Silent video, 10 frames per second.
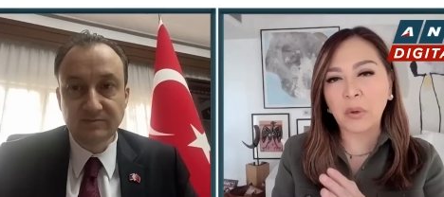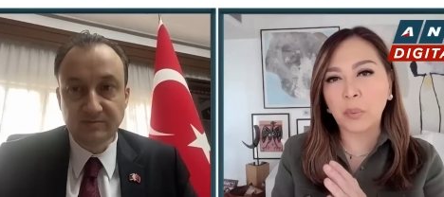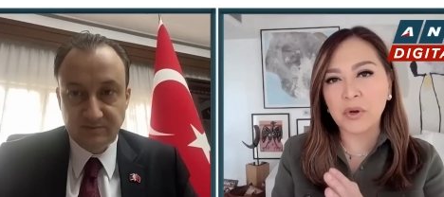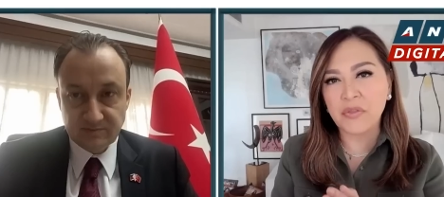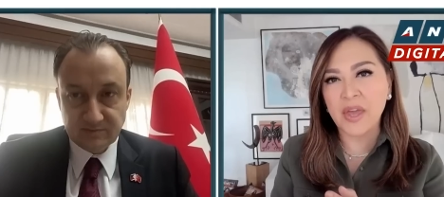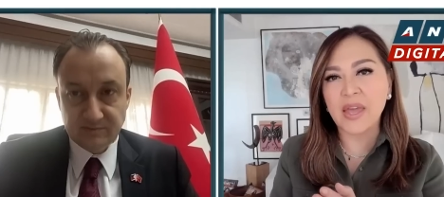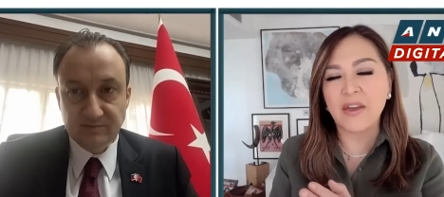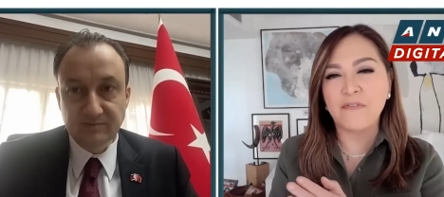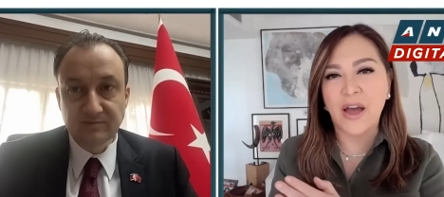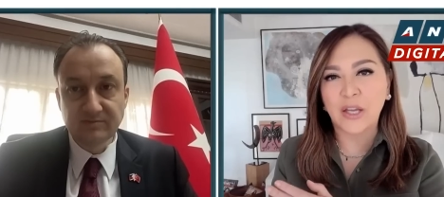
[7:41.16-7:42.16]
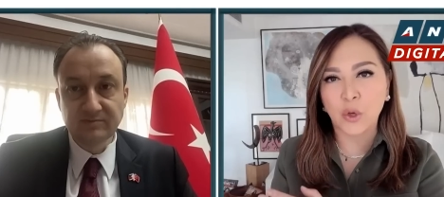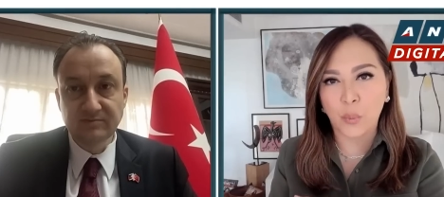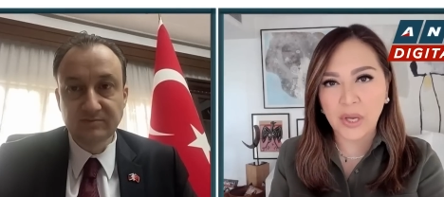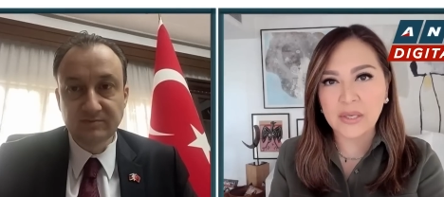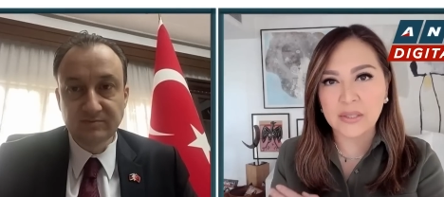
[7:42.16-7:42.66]
Speaker 1: were they
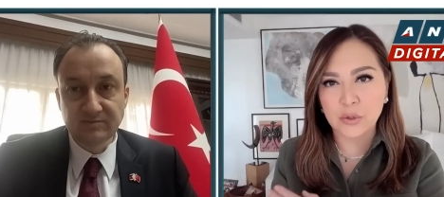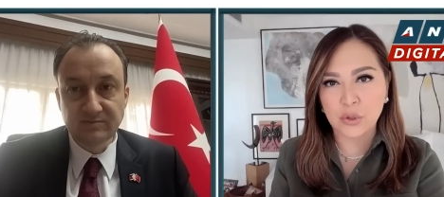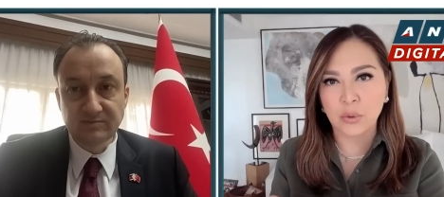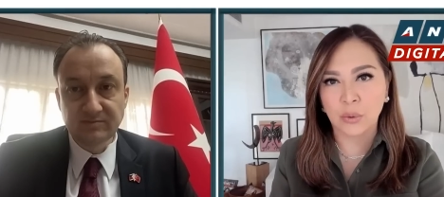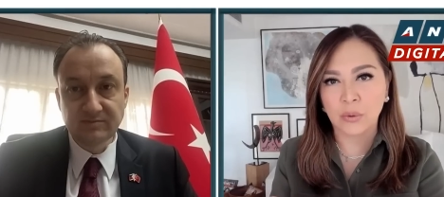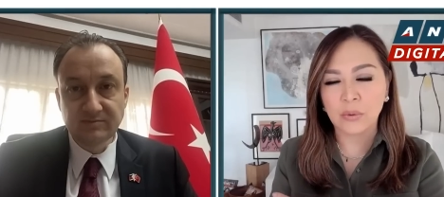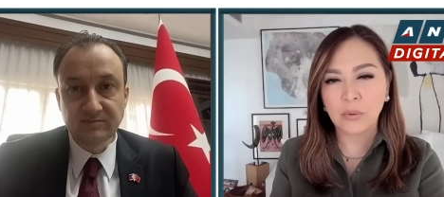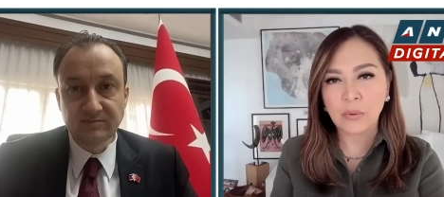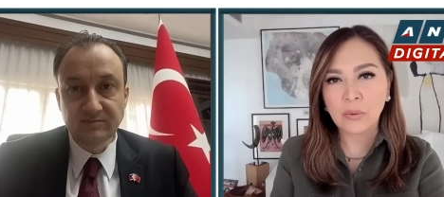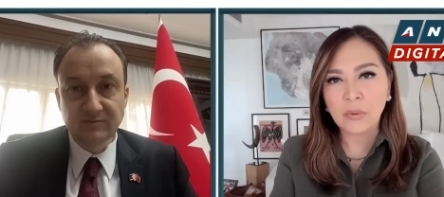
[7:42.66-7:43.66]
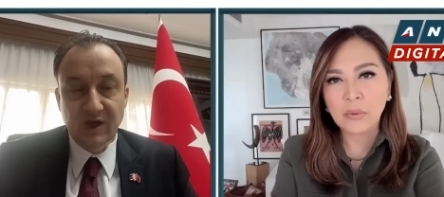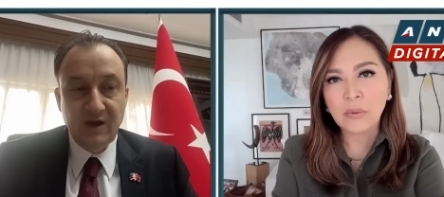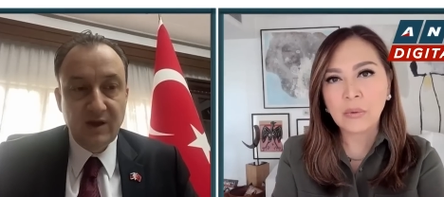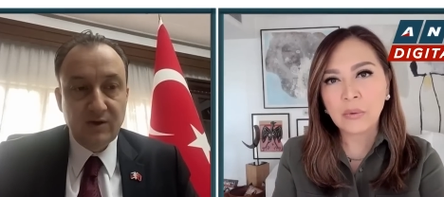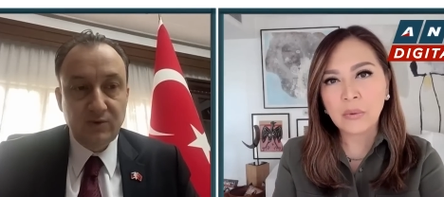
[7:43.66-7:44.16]
evacuated to?
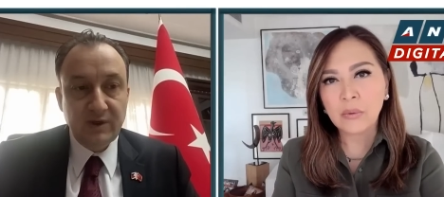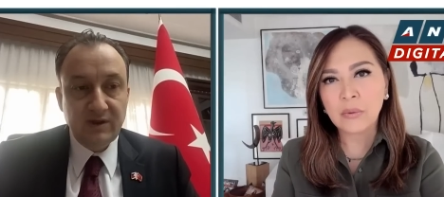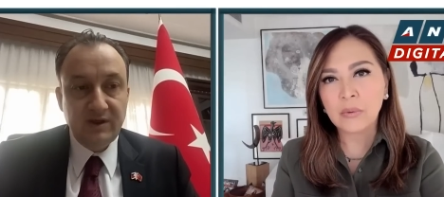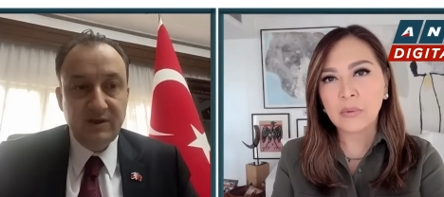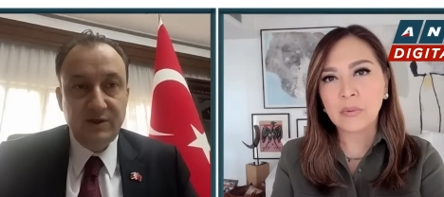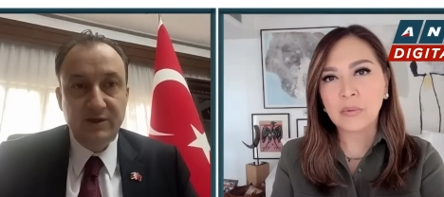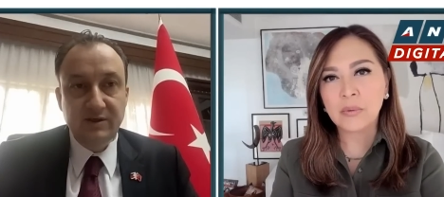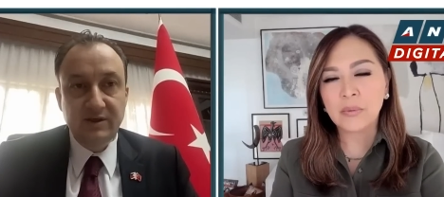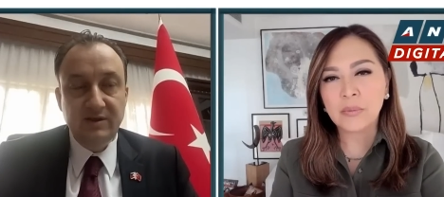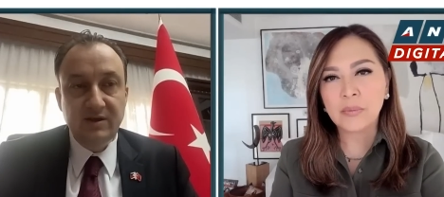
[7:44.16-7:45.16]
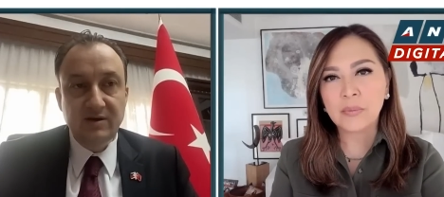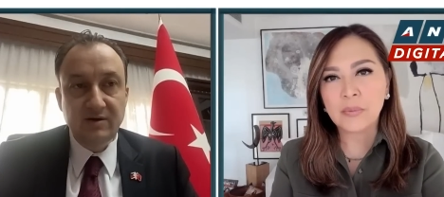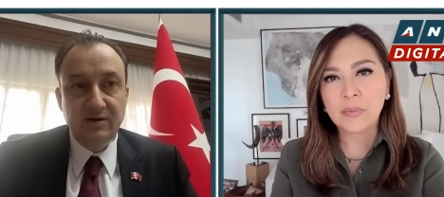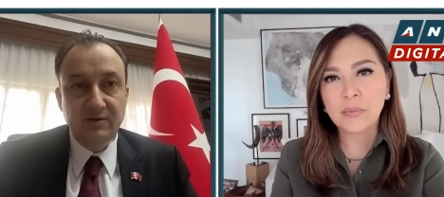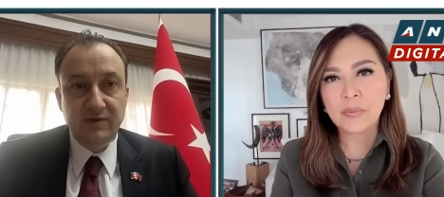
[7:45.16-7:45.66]
Speaker 2: Well, initially, they
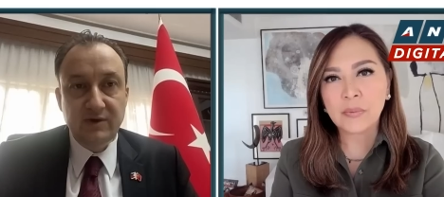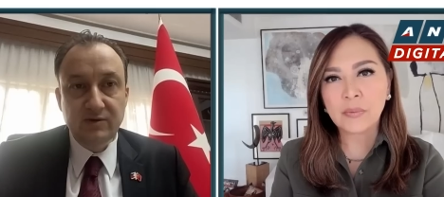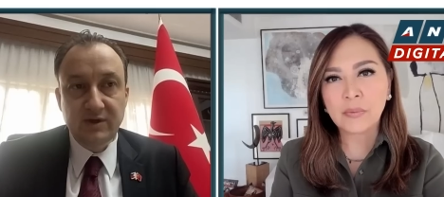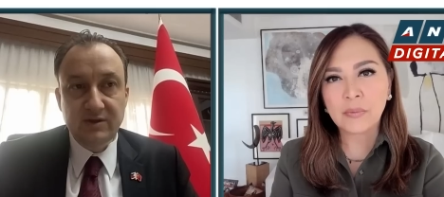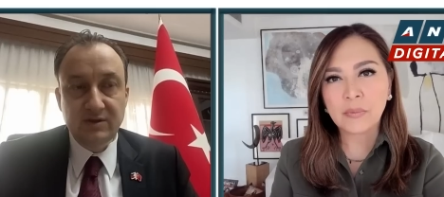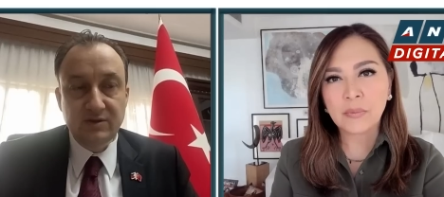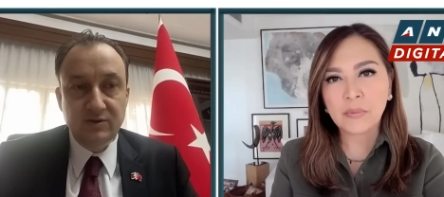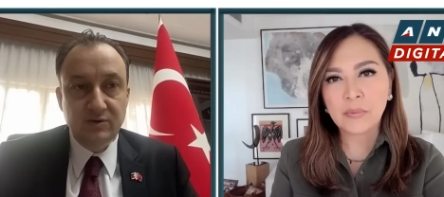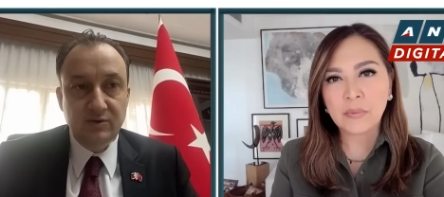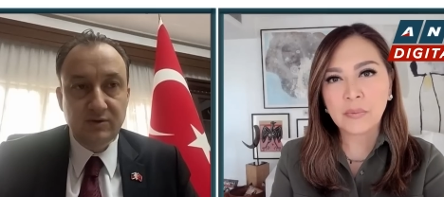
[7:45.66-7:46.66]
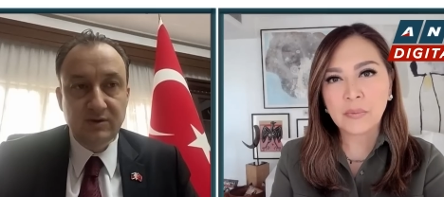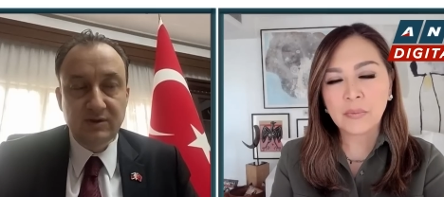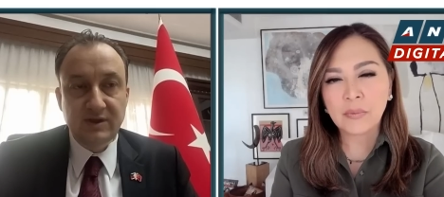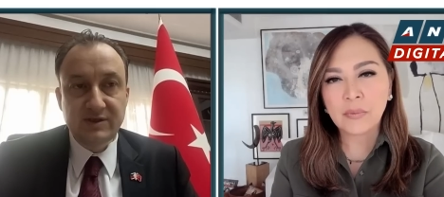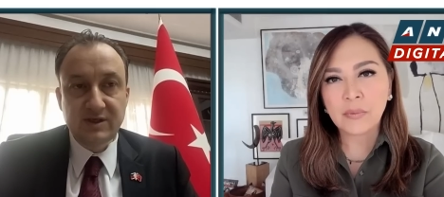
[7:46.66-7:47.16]
are evacuated to
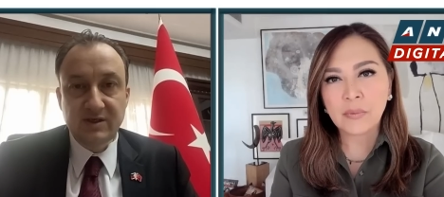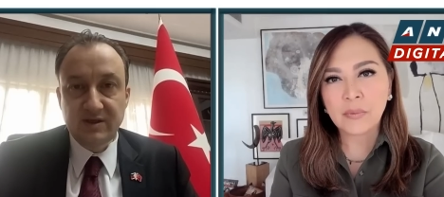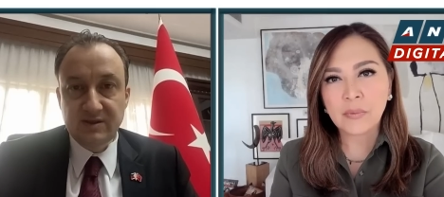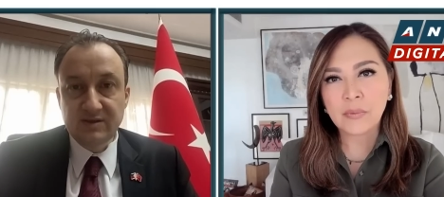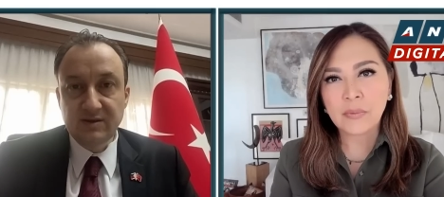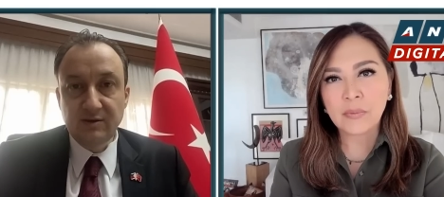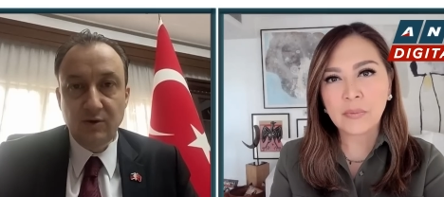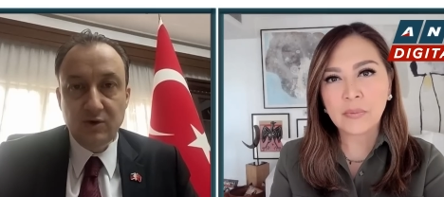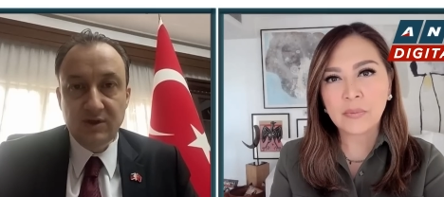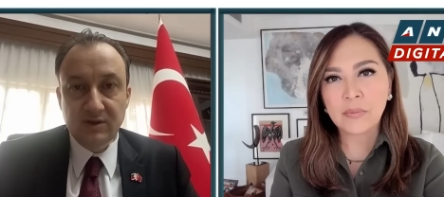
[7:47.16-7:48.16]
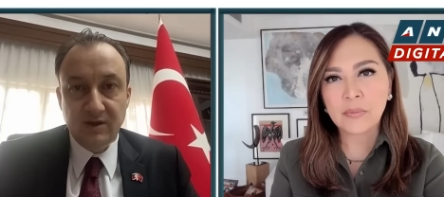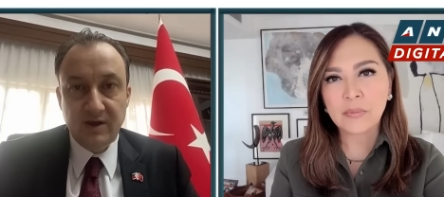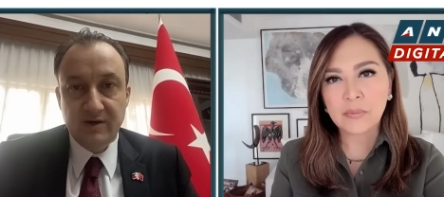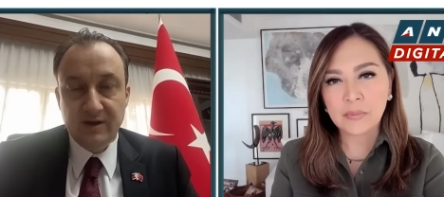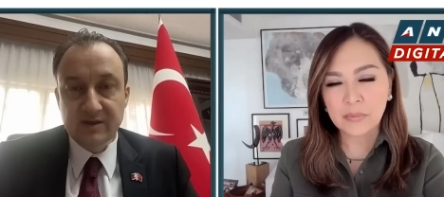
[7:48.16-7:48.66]
uh, designated local
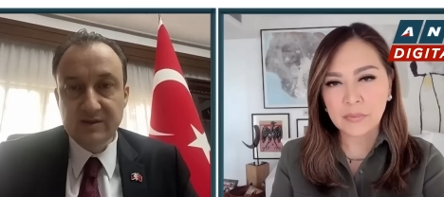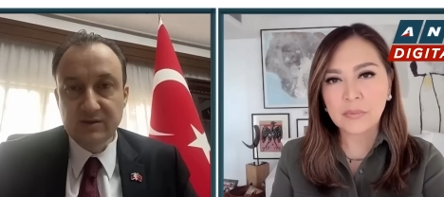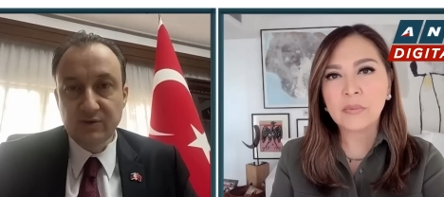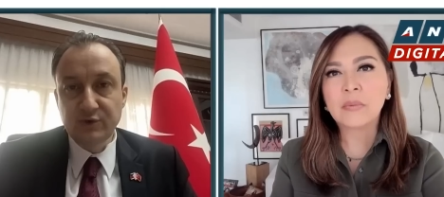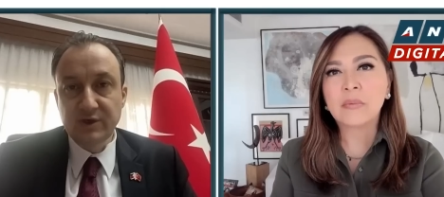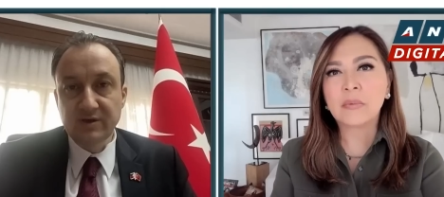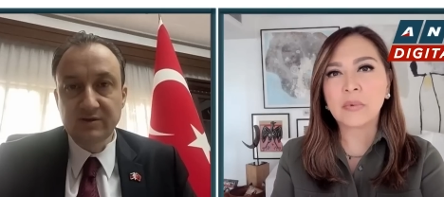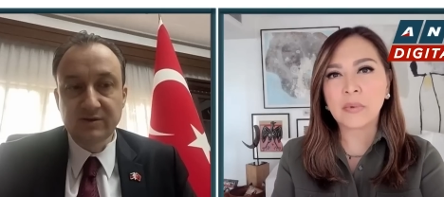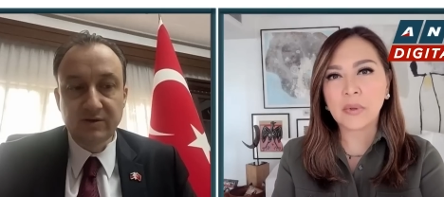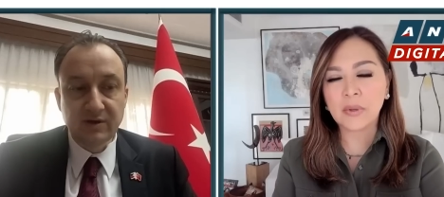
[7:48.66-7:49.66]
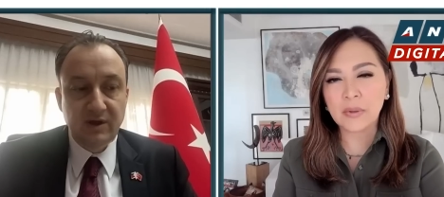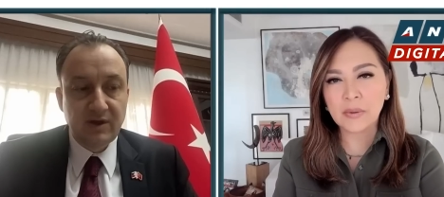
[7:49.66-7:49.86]
areas of shelter.